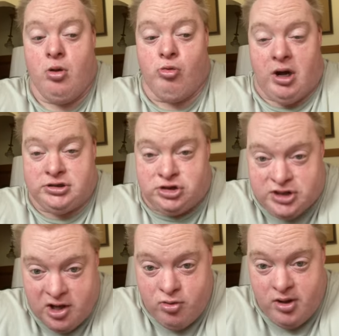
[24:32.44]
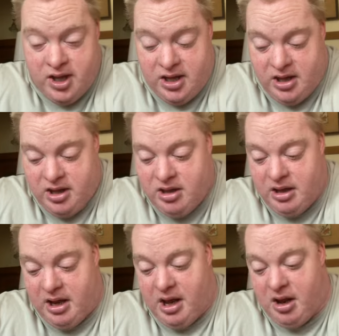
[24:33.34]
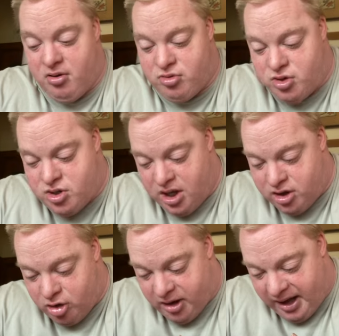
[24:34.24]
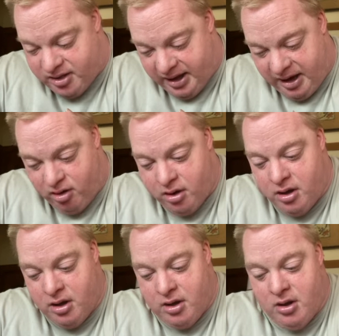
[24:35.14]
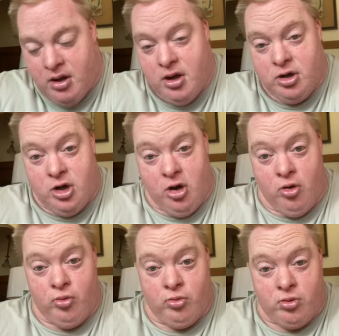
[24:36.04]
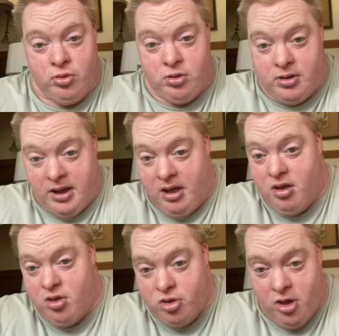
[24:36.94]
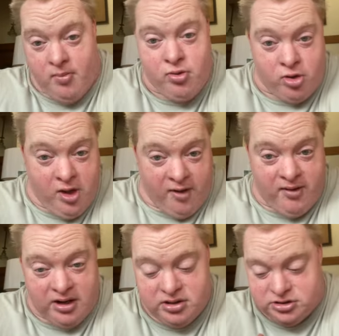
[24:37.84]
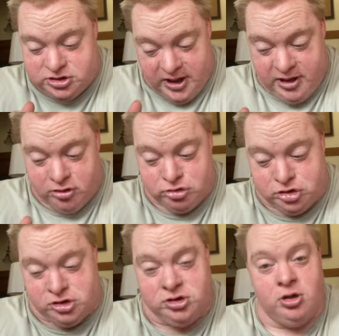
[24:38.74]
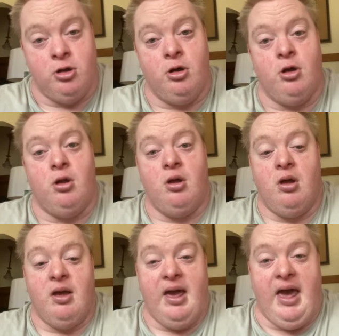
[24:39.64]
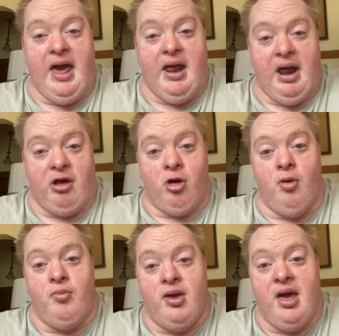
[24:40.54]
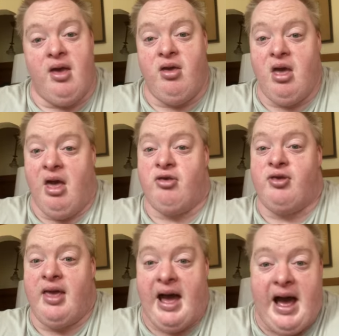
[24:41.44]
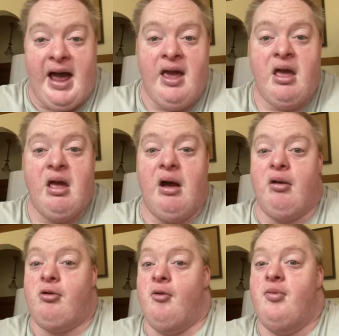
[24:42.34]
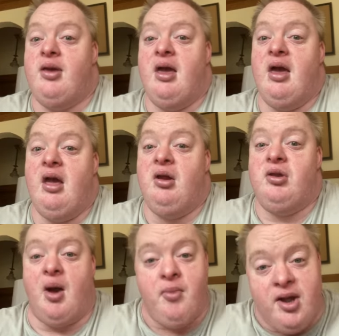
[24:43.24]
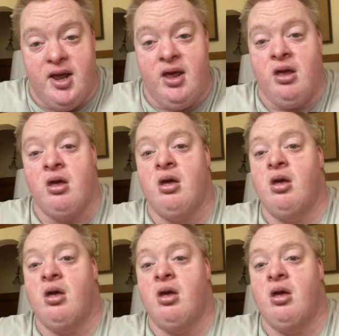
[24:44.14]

watch TV and teach you guys how to get some stuff out of sales. And I'm going to be a CI, I'm going to be a WD,